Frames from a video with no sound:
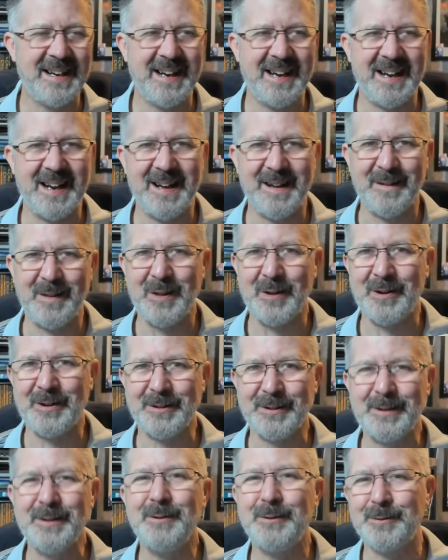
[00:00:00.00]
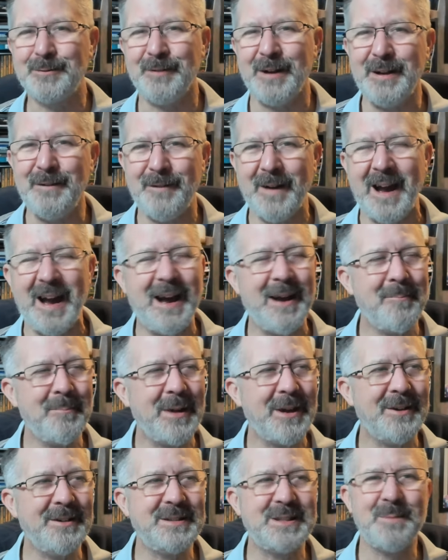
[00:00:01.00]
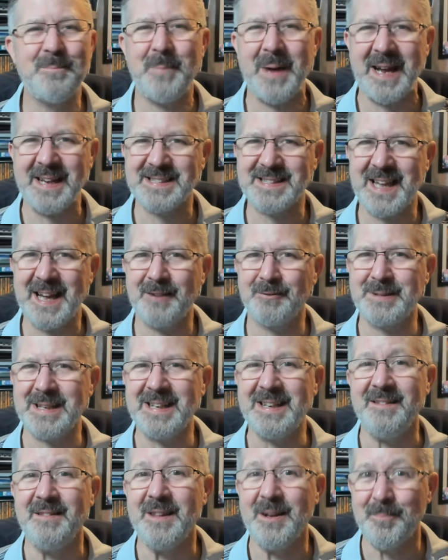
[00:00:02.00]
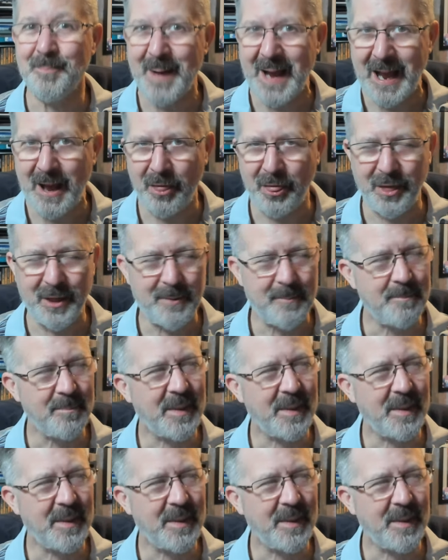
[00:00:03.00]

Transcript: And I thought, good grief, I'm going to pass out in the bath.